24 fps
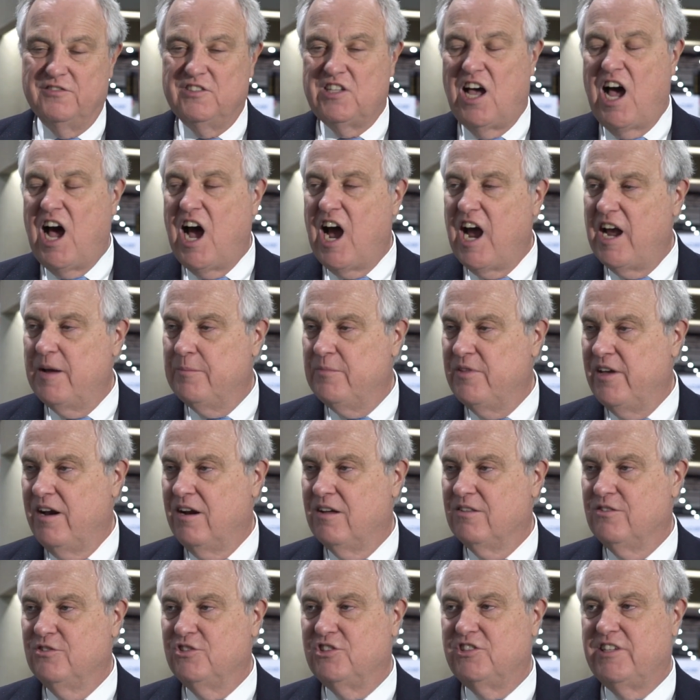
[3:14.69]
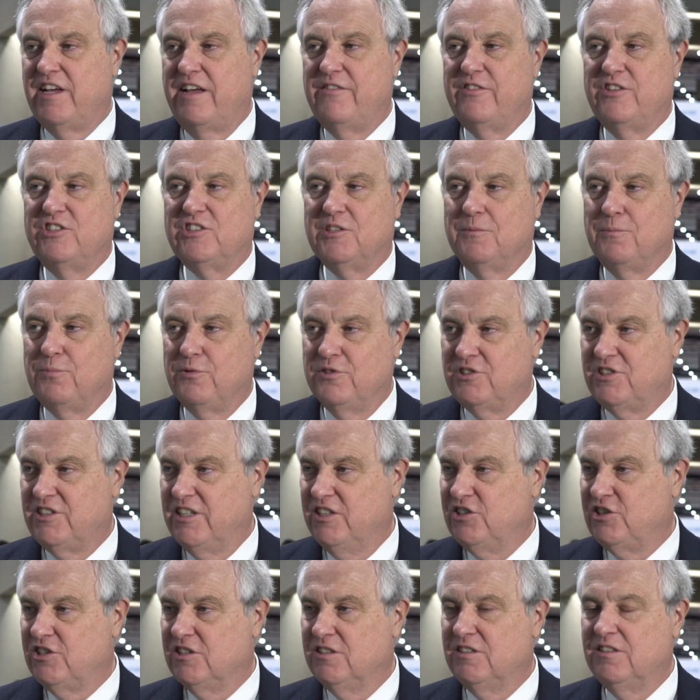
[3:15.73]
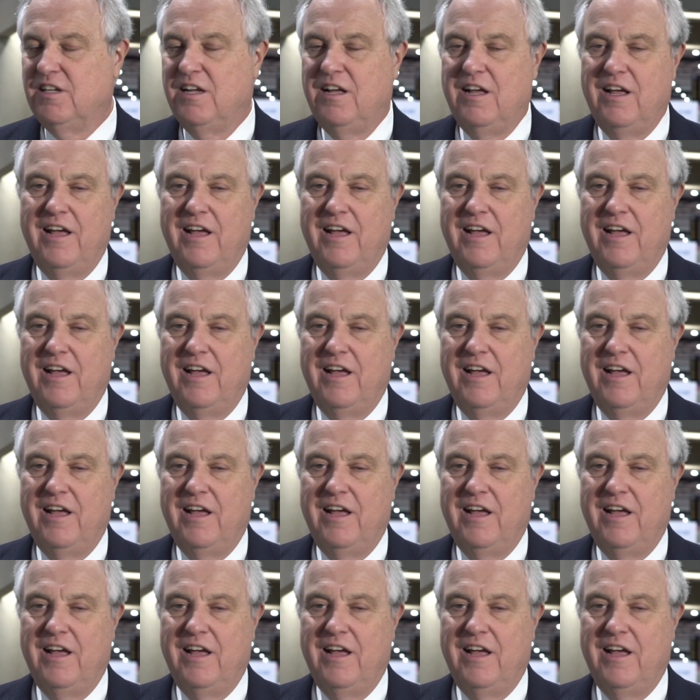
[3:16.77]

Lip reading: time there, there's savings in precision.